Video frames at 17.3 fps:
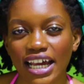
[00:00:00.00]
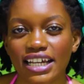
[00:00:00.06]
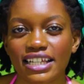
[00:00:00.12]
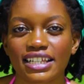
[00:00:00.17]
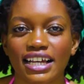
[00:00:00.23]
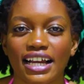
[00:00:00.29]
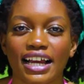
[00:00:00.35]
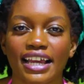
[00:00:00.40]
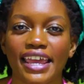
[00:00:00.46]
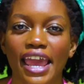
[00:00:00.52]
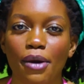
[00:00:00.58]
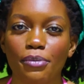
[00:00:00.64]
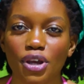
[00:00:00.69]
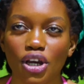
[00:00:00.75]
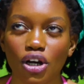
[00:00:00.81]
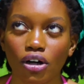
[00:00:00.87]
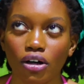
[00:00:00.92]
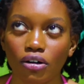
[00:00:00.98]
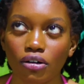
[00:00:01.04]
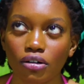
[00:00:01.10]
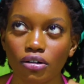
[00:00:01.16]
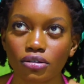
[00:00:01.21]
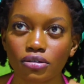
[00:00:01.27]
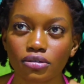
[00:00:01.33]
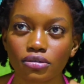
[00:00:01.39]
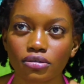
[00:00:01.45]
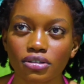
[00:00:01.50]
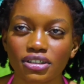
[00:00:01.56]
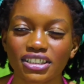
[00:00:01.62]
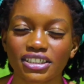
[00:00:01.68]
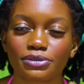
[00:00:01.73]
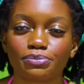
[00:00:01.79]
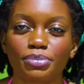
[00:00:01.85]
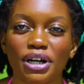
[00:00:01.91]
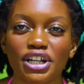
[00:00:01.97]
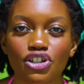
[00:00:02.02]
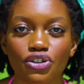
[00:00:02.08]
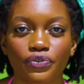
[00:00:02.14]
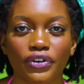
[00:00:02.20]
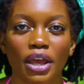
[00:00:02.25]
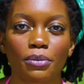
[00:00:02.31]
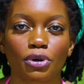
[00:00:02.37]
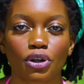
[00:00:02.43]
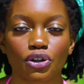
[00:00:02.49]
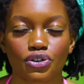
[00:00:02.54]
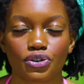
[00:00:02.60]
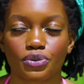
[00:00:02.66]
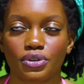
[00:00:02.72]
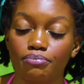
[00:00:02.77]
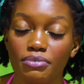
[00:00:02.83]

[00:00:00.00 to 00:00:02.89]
it's like a chemical, it's a bunch of chemicals